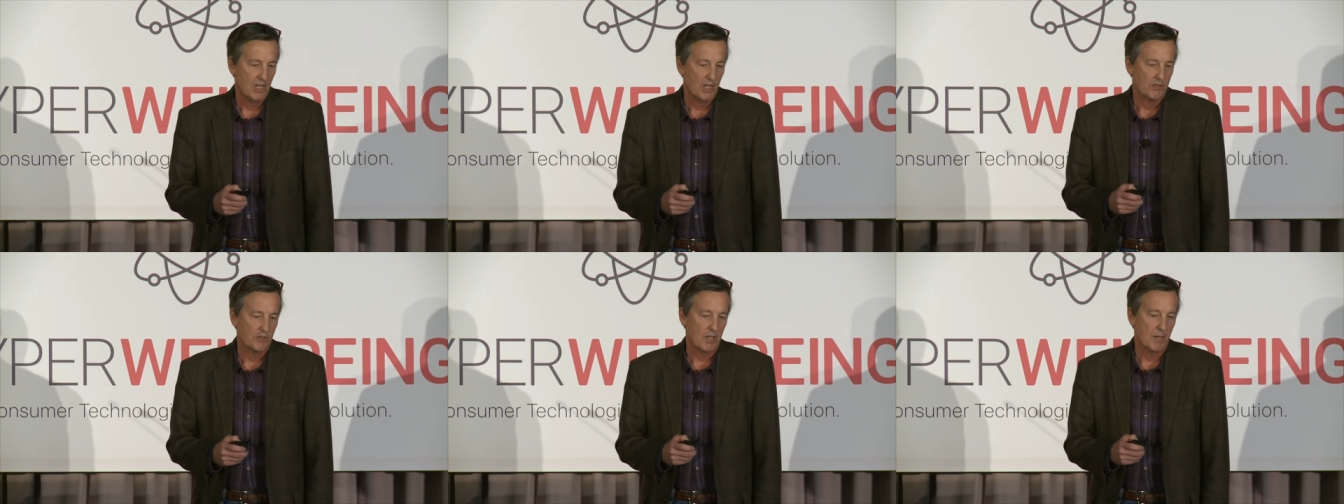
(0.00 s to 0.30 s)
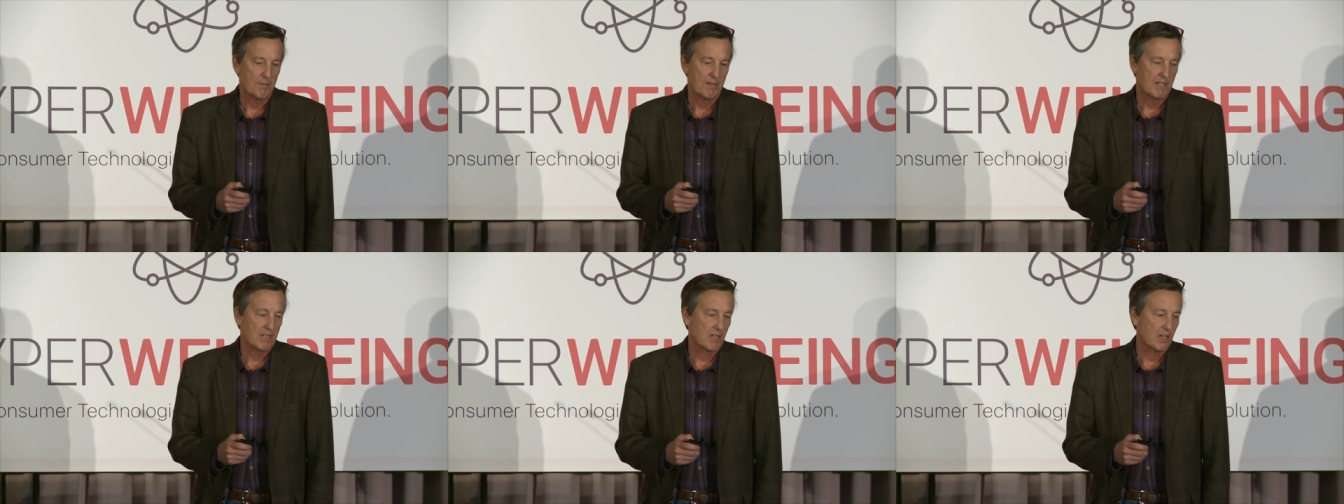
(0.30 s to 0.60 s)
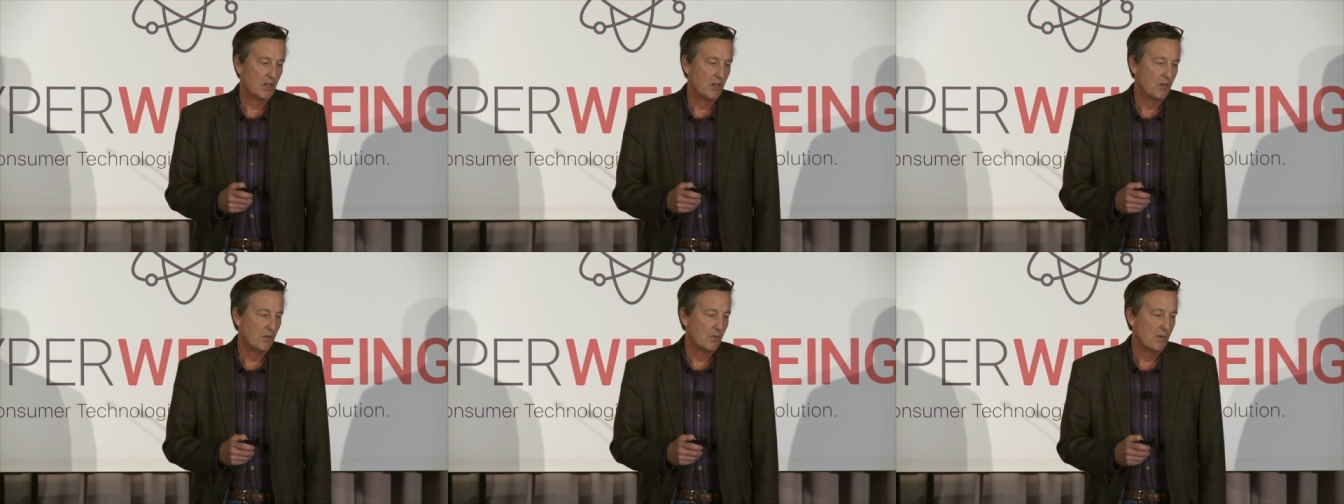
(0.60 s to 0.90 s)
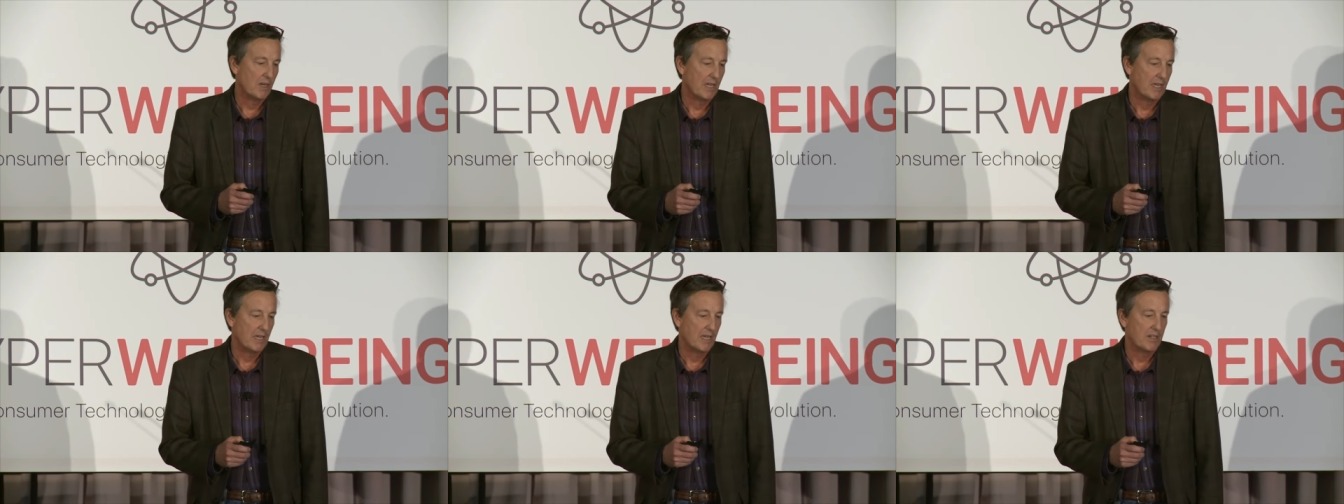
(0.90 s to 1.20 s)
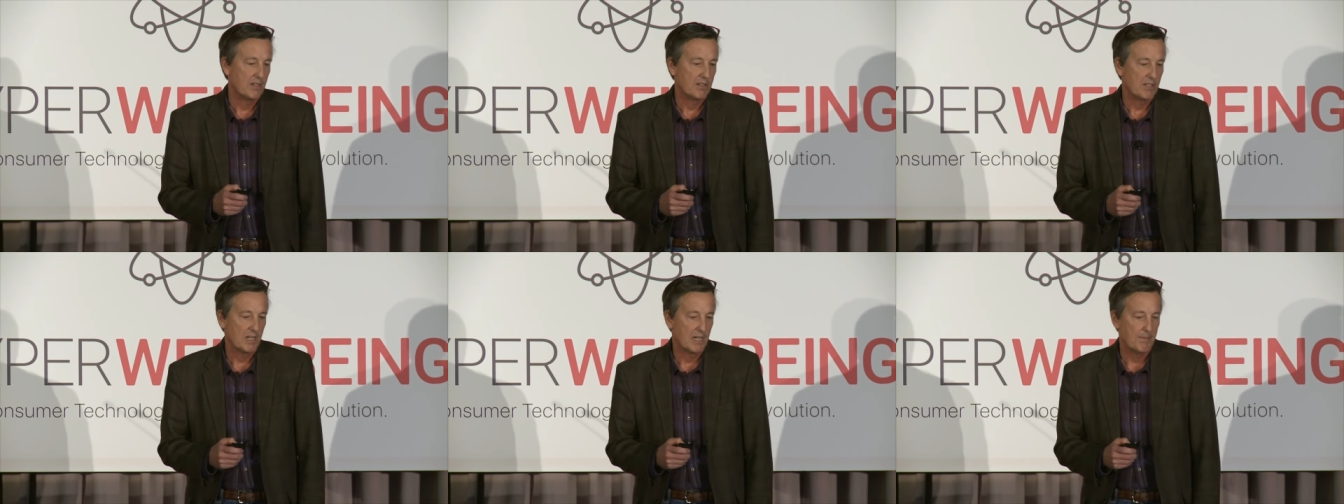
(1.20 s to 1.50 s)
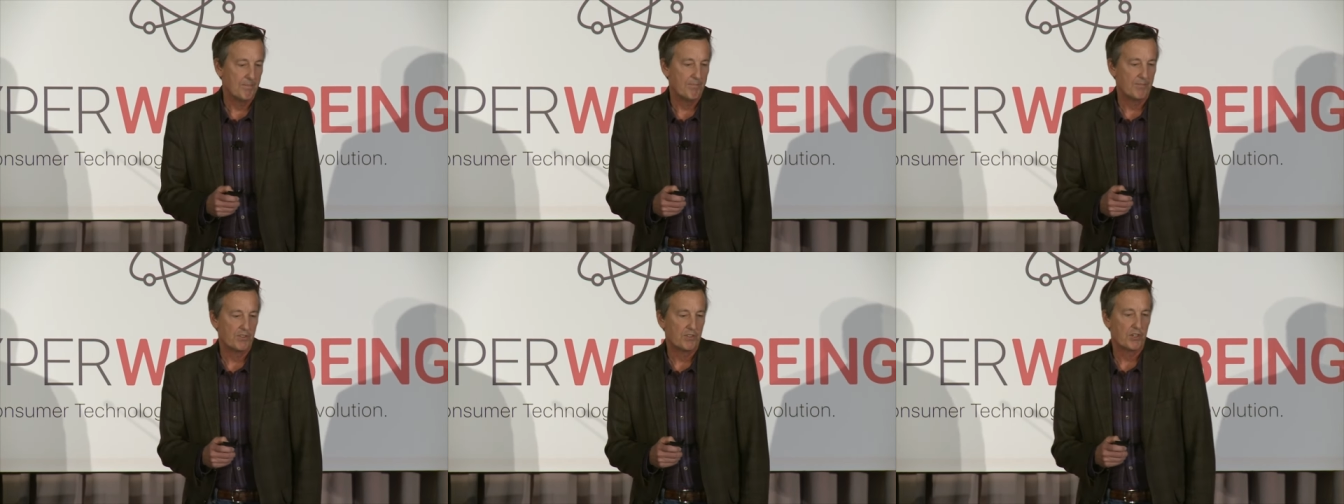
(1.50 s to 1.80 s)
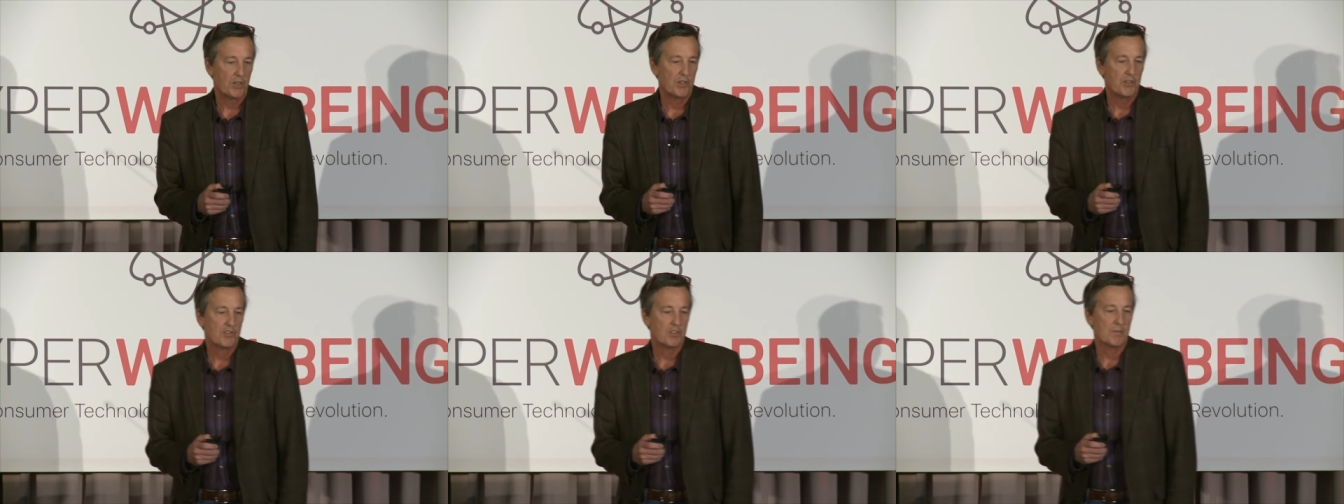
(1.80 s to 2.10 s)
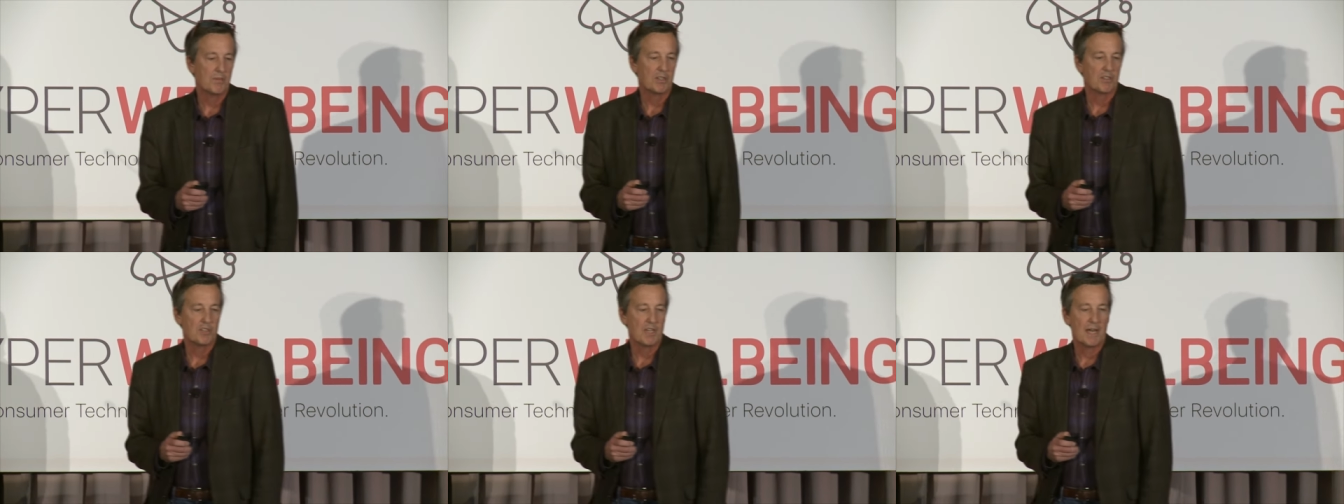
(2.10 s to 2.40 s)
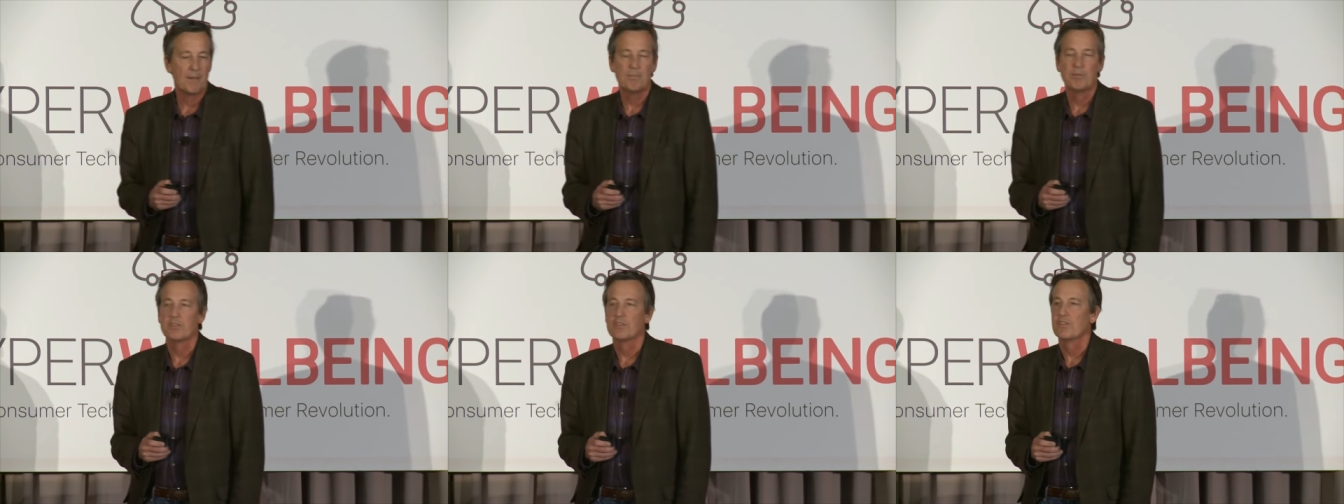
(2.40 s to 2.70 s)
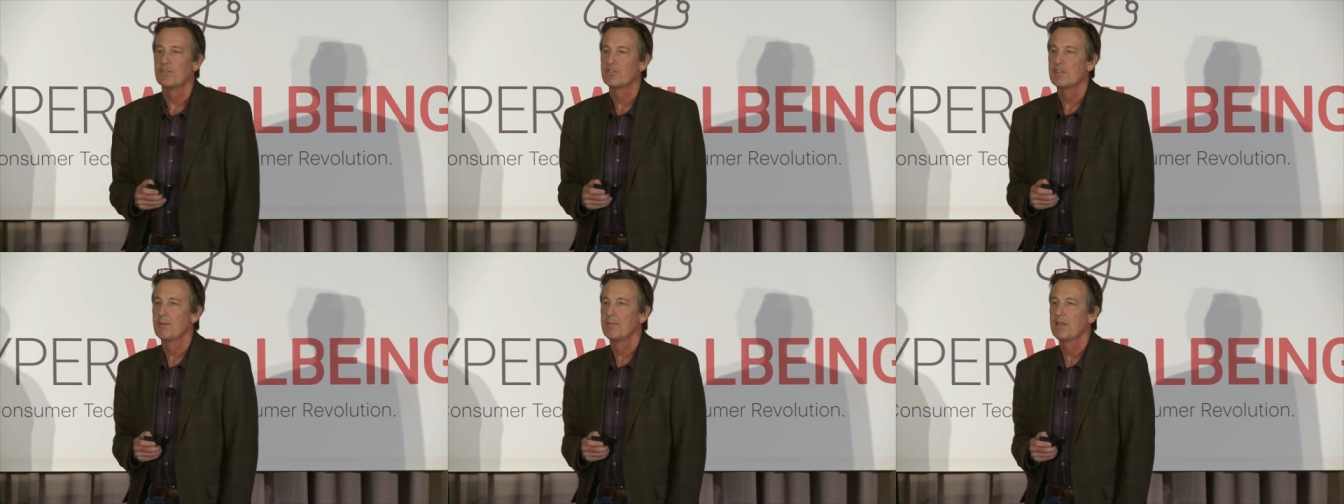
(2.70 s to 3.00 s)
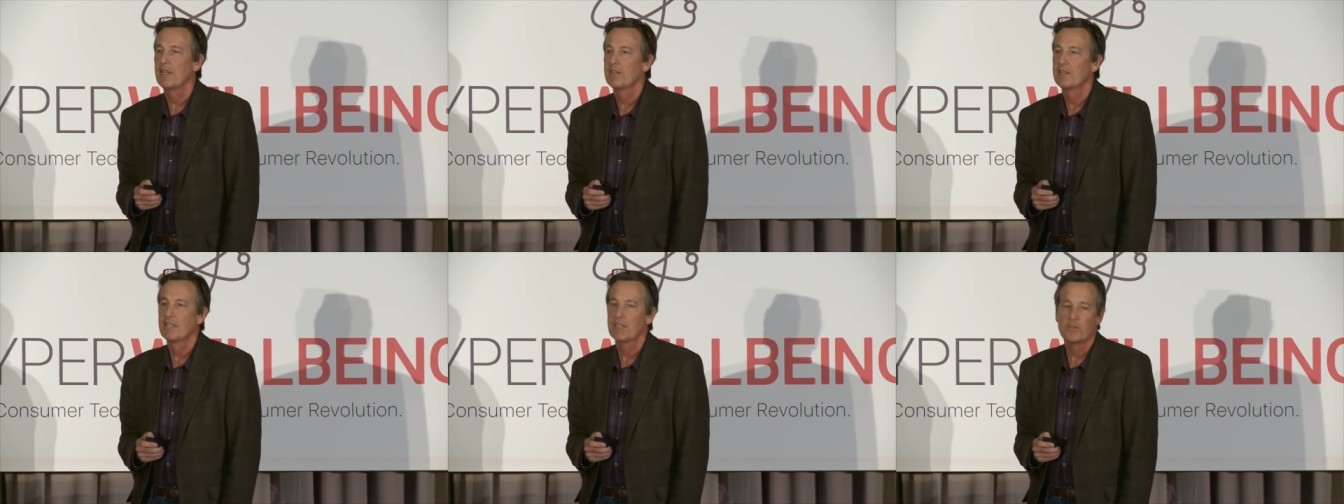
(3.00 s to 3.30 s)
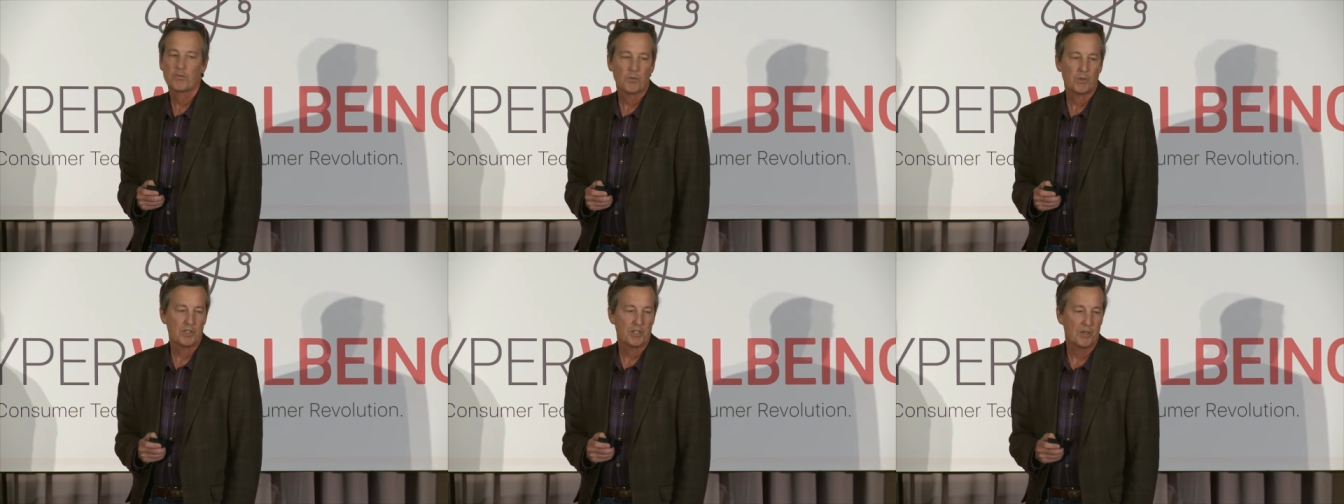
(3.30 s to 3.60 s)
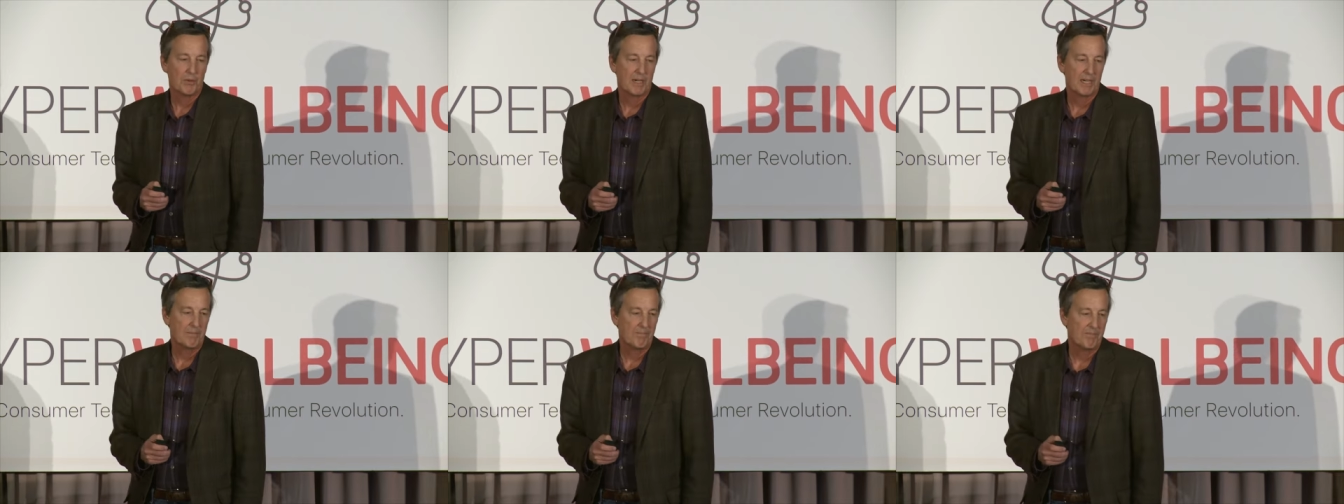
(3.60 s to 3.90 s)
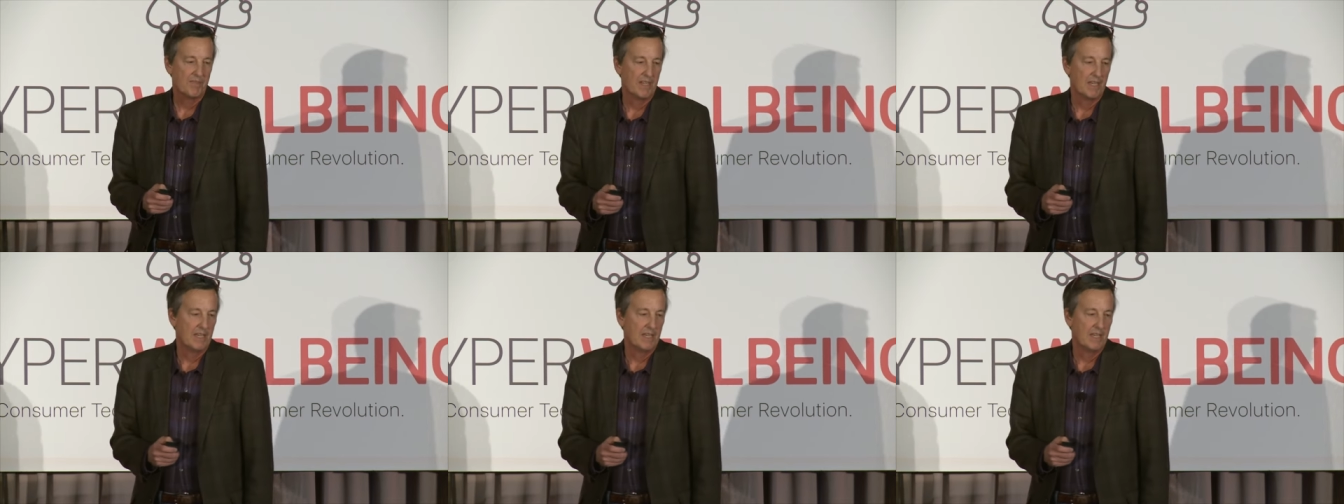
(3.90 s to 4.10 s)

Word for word: So I'm going to go and um, show you some examples of some of the things we're doing